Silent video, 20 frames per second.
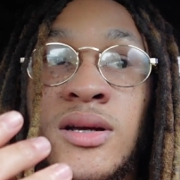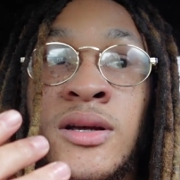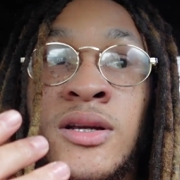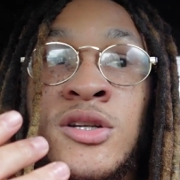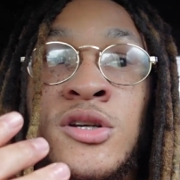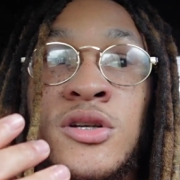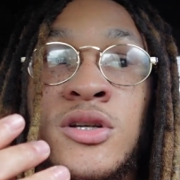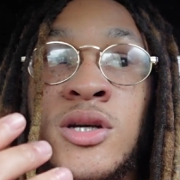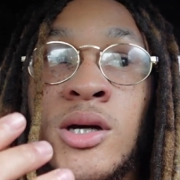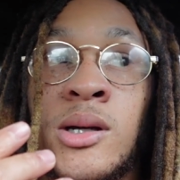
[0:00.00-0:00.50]
It
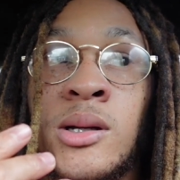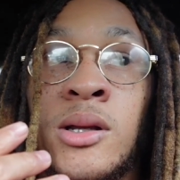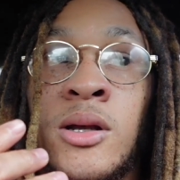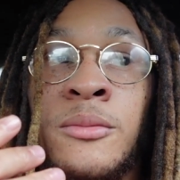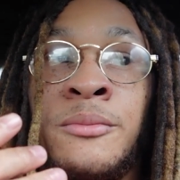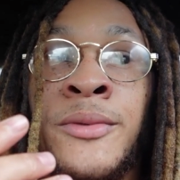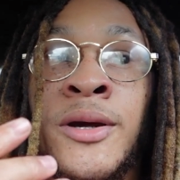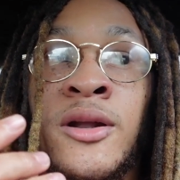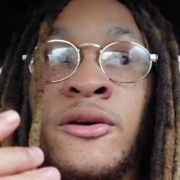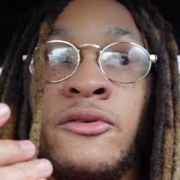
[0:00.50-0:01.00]
just took a
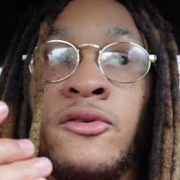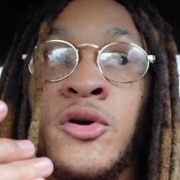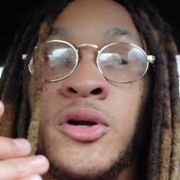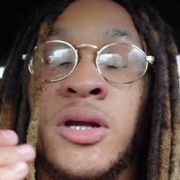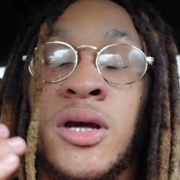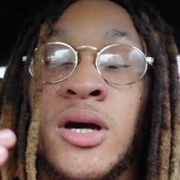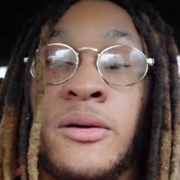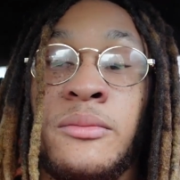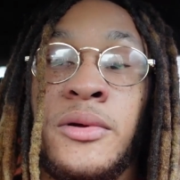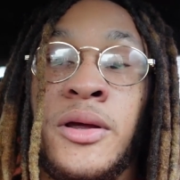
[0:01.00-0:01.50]
little minute for it
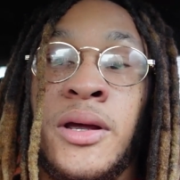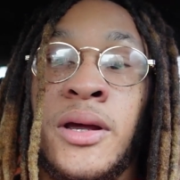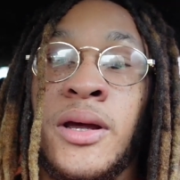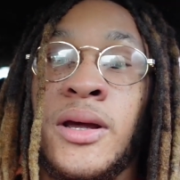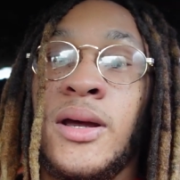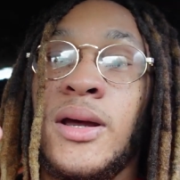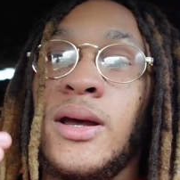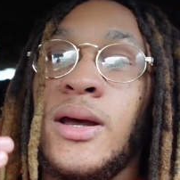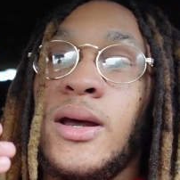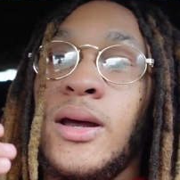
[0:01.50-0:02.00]
to come in
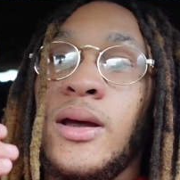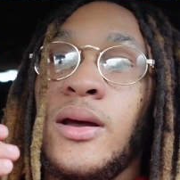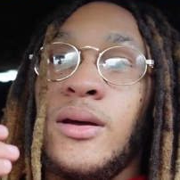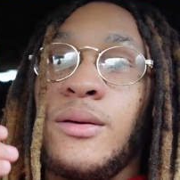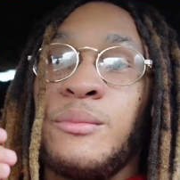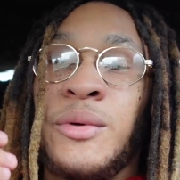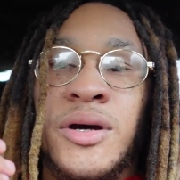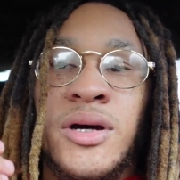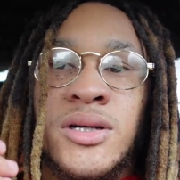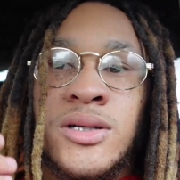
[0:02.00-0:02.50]

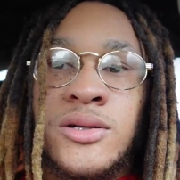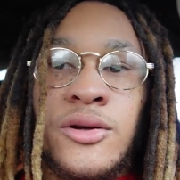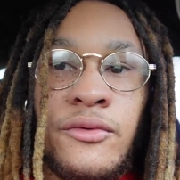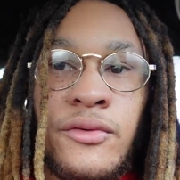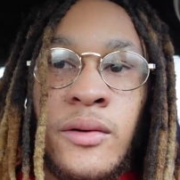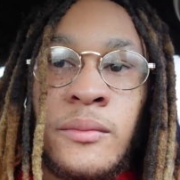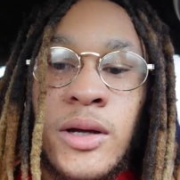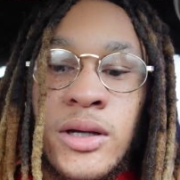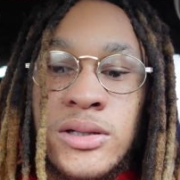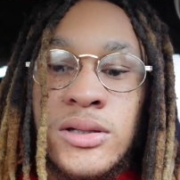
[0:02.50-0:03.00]
because, you
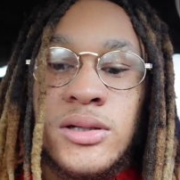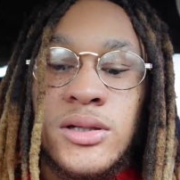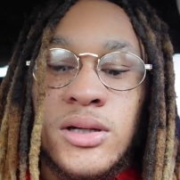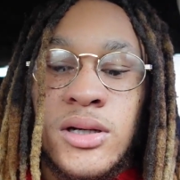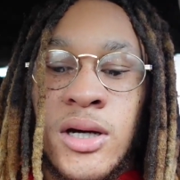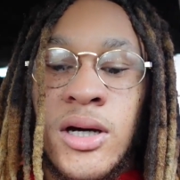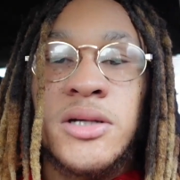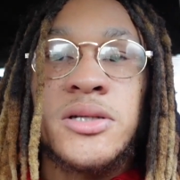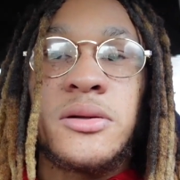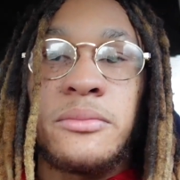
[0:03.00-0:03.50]
feel me, it's
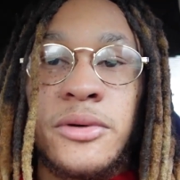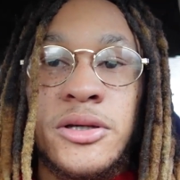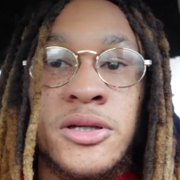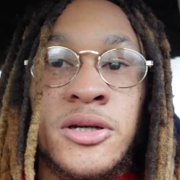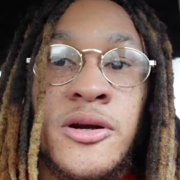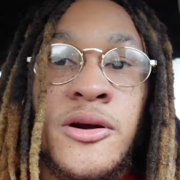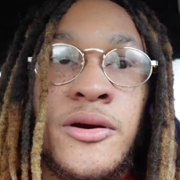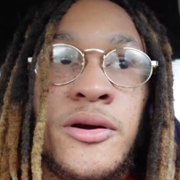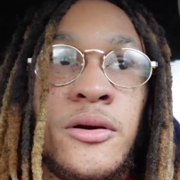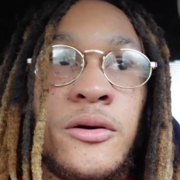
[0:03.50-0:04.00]
custom
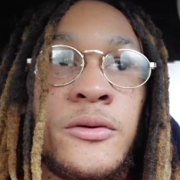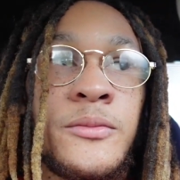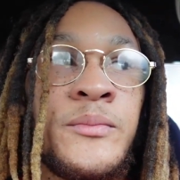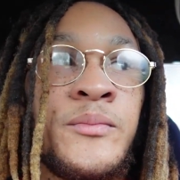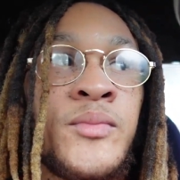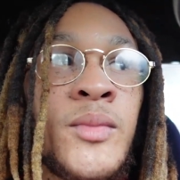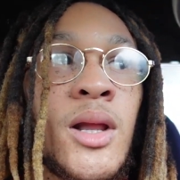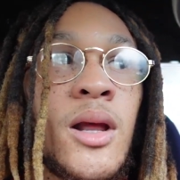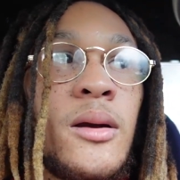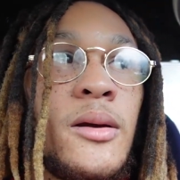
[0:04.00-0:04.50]
material.
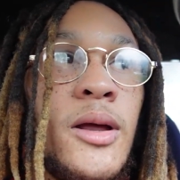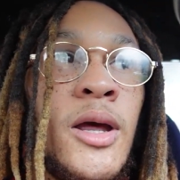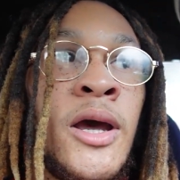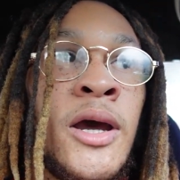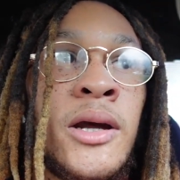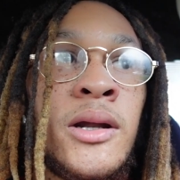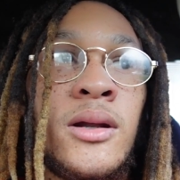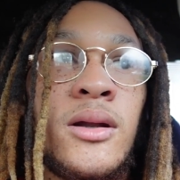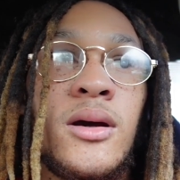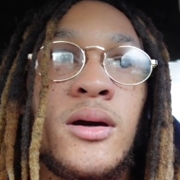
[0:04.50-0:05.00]

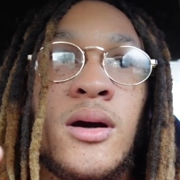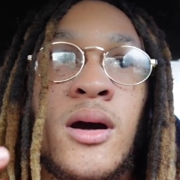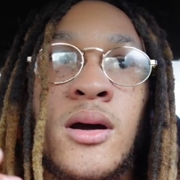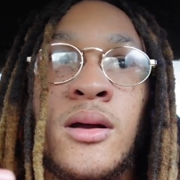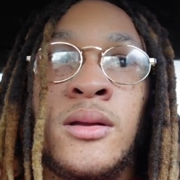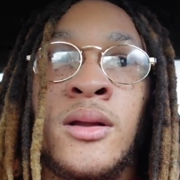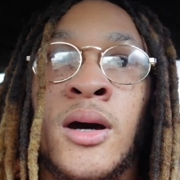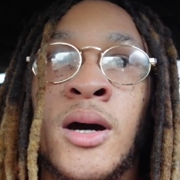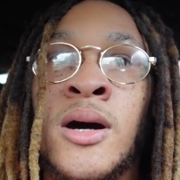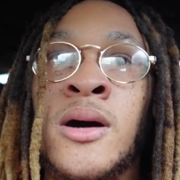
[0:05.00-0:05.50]
And
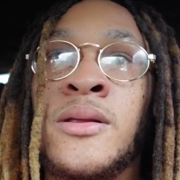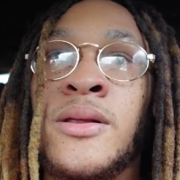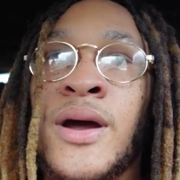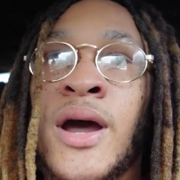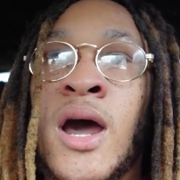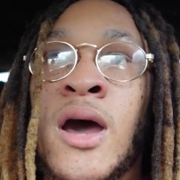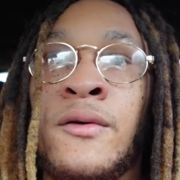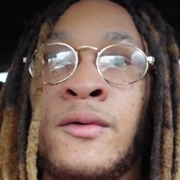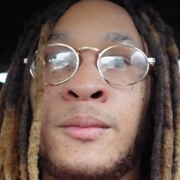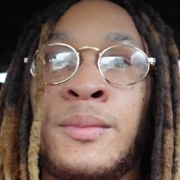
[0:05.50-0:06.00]
the other
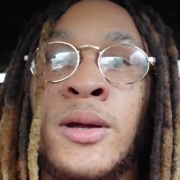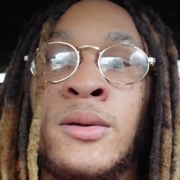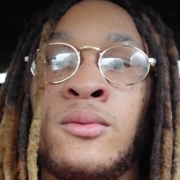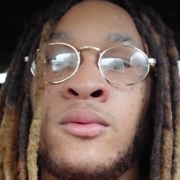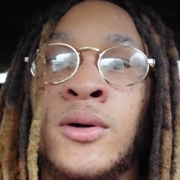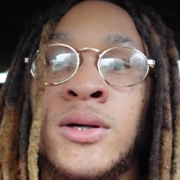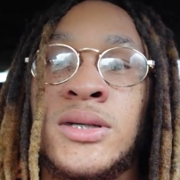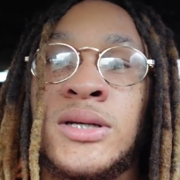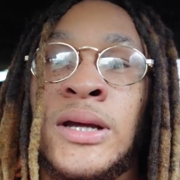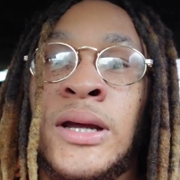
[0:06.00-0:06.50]
half of people
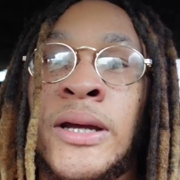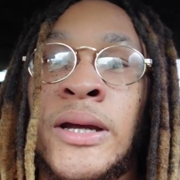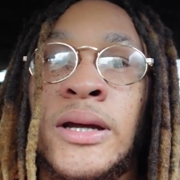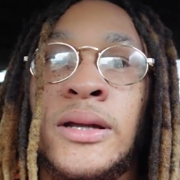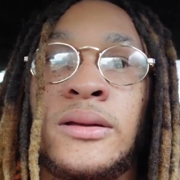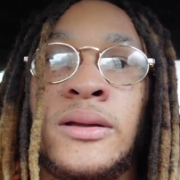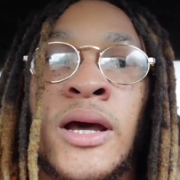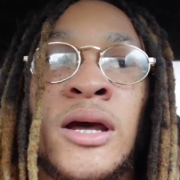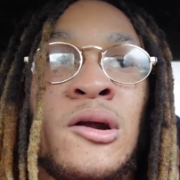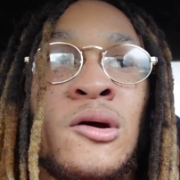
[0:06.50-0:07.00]
were
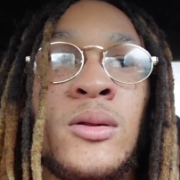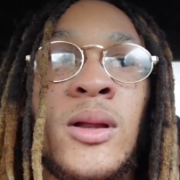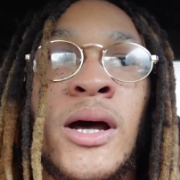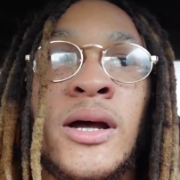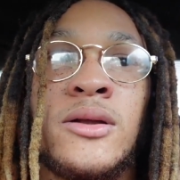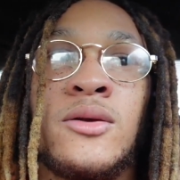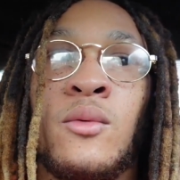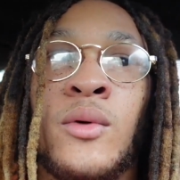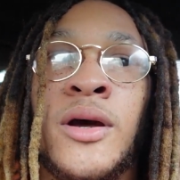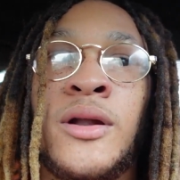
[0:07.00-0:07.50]
saying they don't
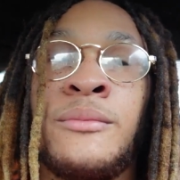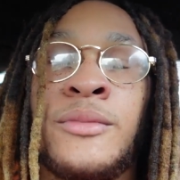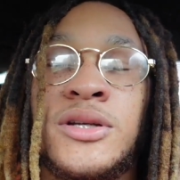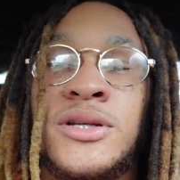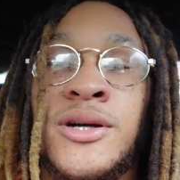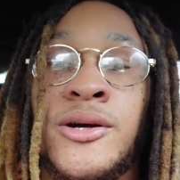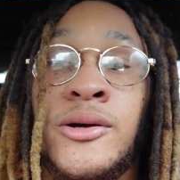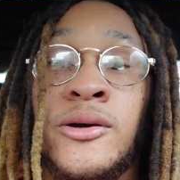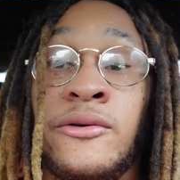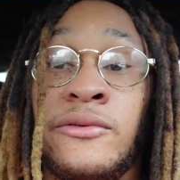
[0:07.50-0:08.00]
like the way the
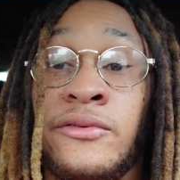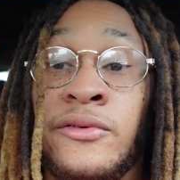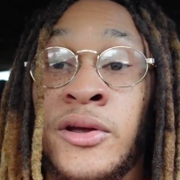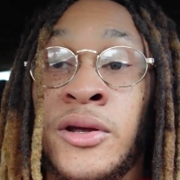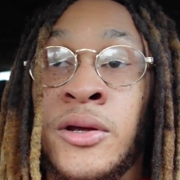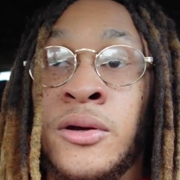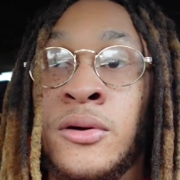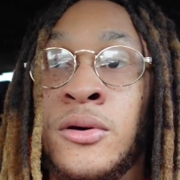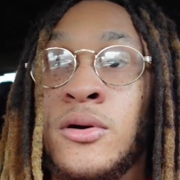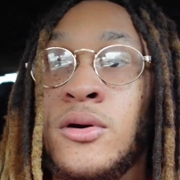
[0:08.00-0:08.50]
material
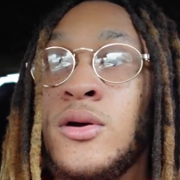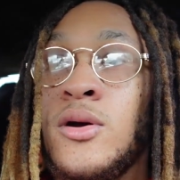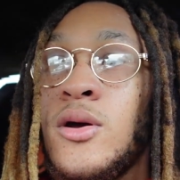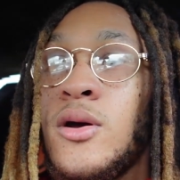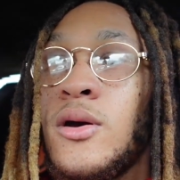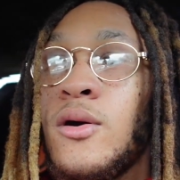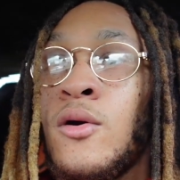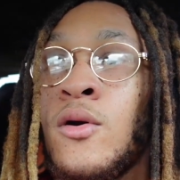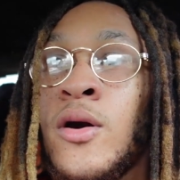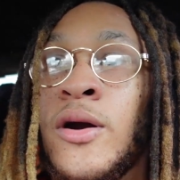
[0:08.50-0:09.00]
feel,
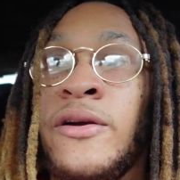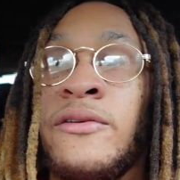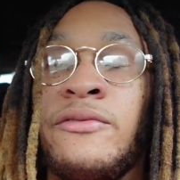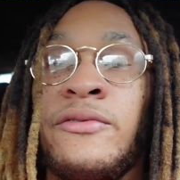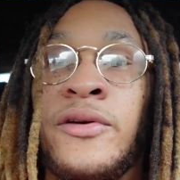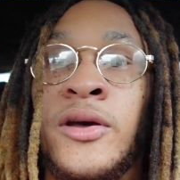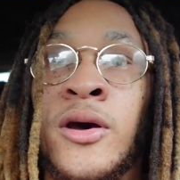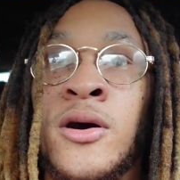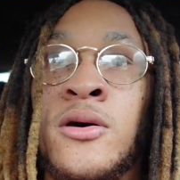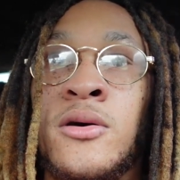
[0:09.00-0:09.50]
or it
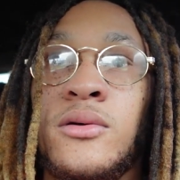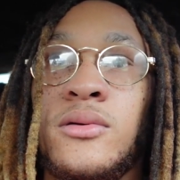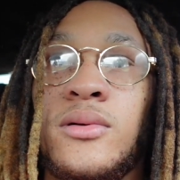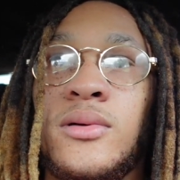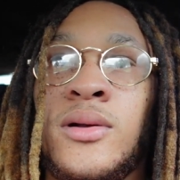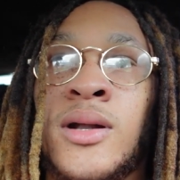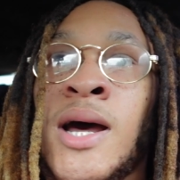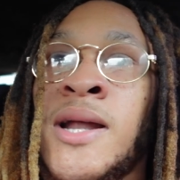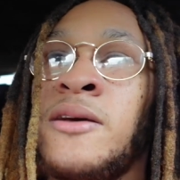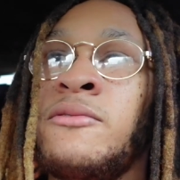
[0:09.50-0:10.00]
felt,
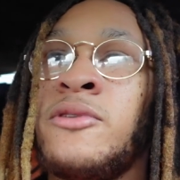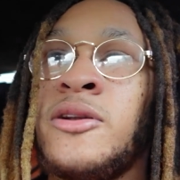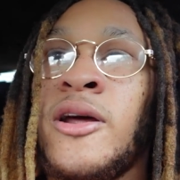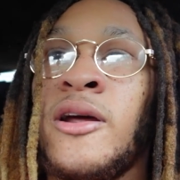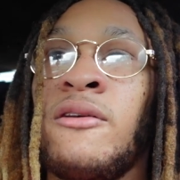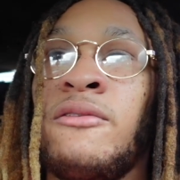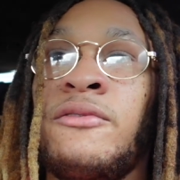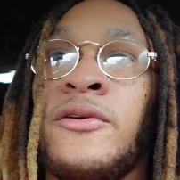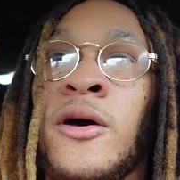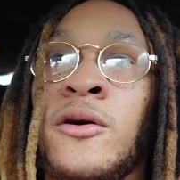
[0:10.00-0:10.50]
not even
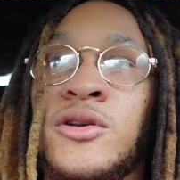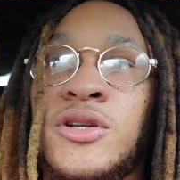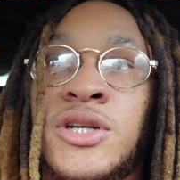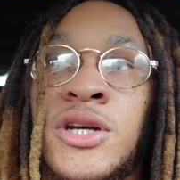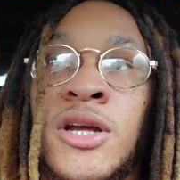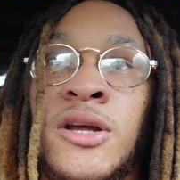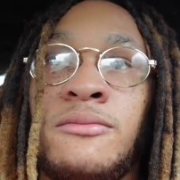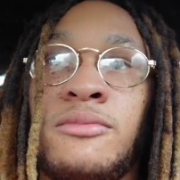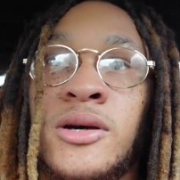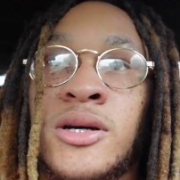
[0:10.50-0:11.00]
that it felt
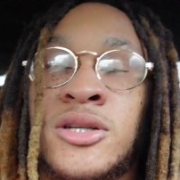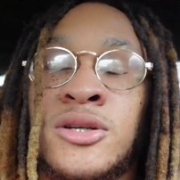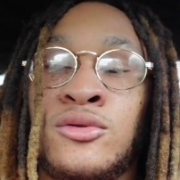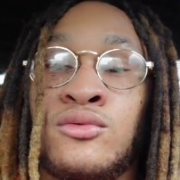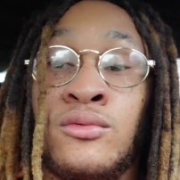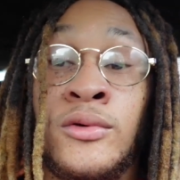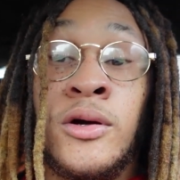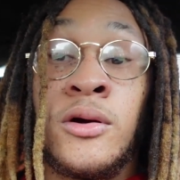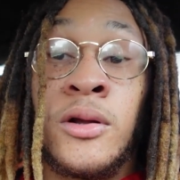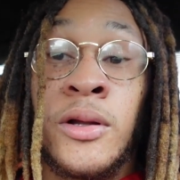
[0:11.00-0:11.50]
cheap because it's
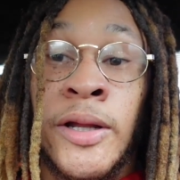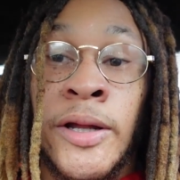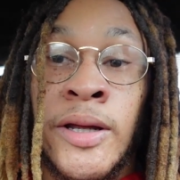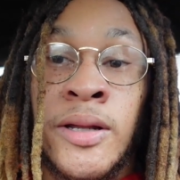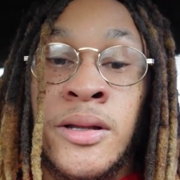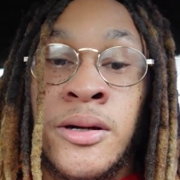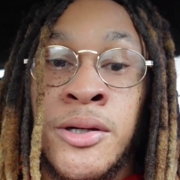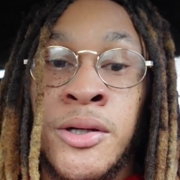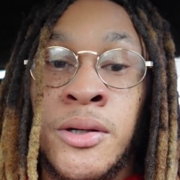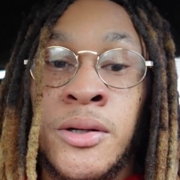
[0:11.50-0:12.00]
real
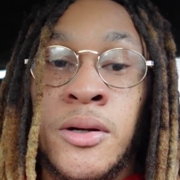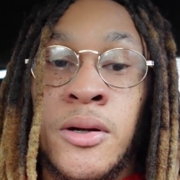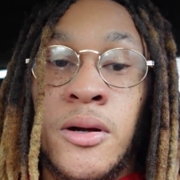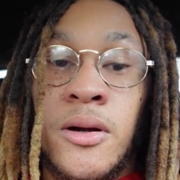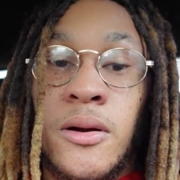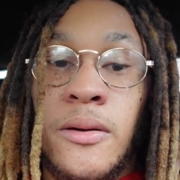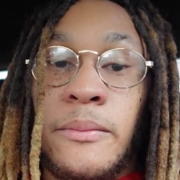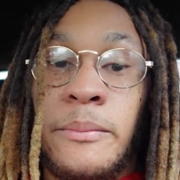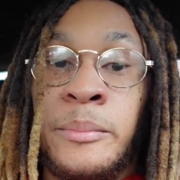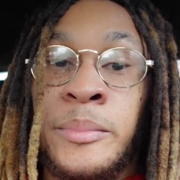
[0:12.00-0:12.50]
leather,
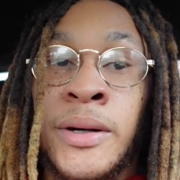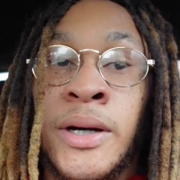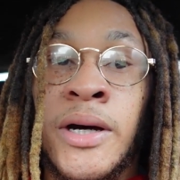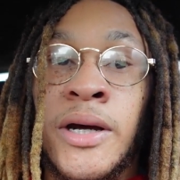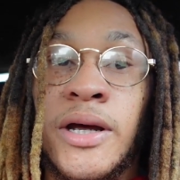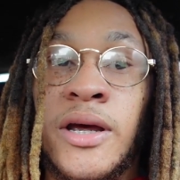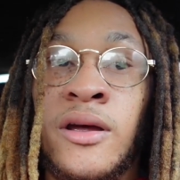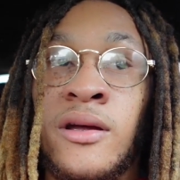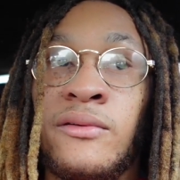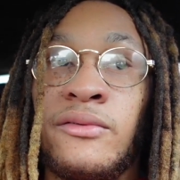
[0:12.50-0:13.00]

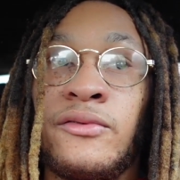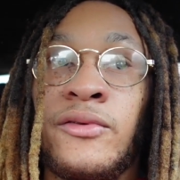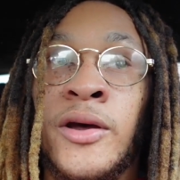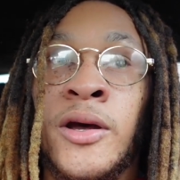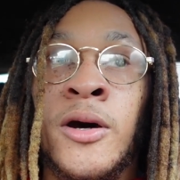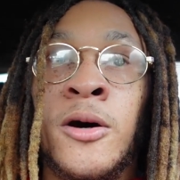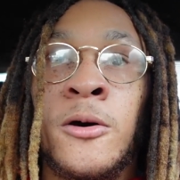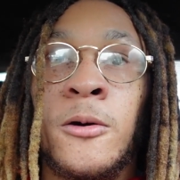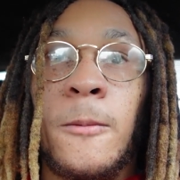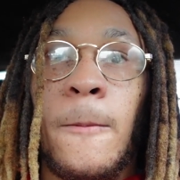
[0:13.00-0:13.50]
but it
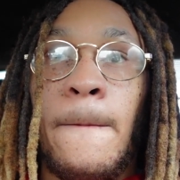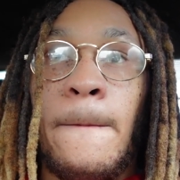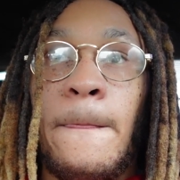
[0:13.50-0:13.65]
felt